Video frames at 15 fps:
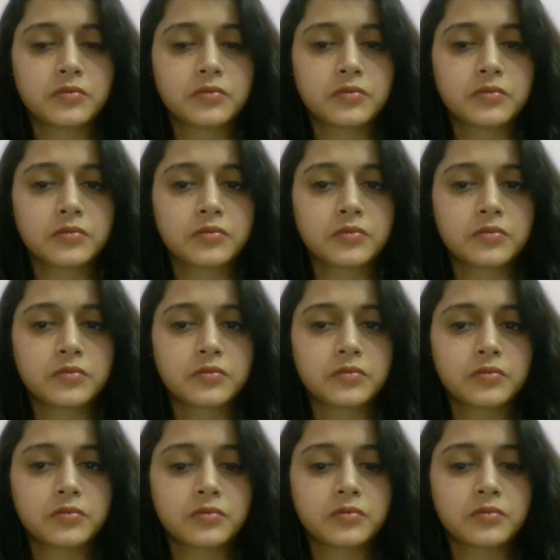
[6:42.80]

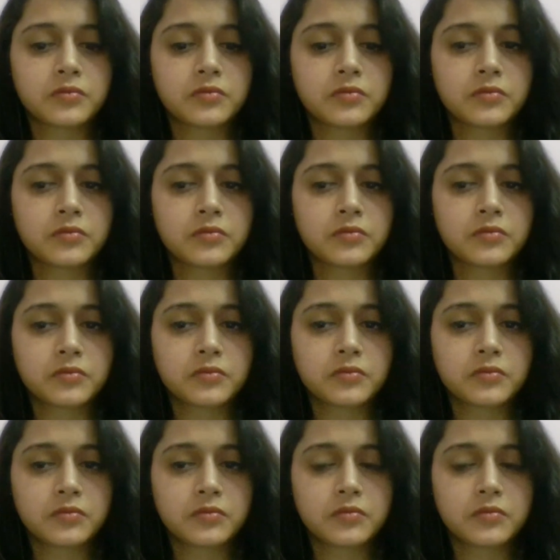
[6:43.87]

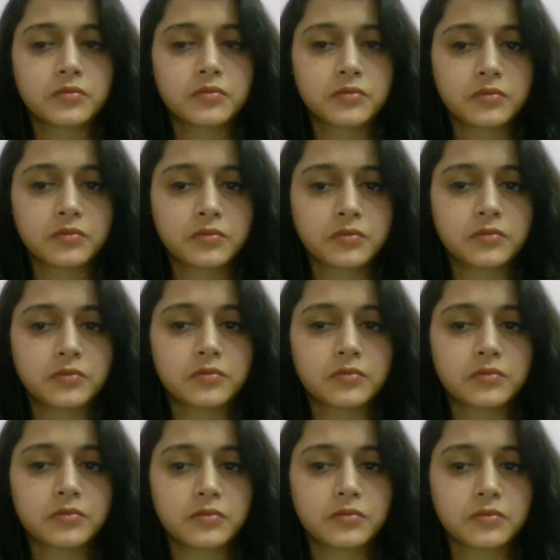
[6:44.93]

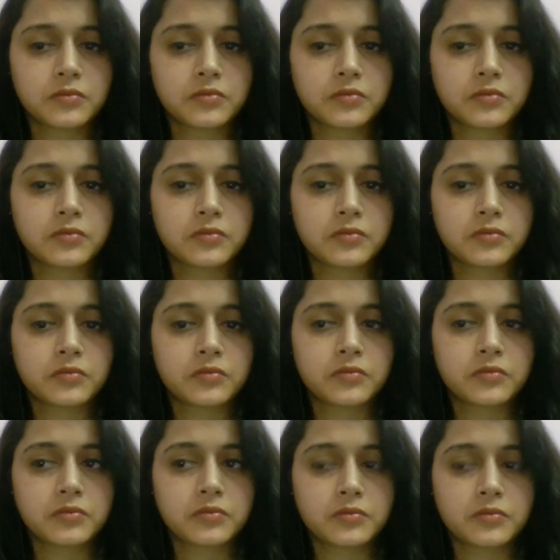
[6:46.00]

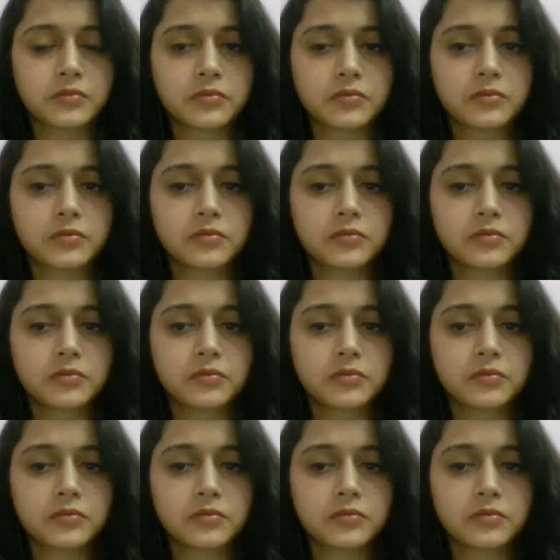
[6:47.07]
[no speech]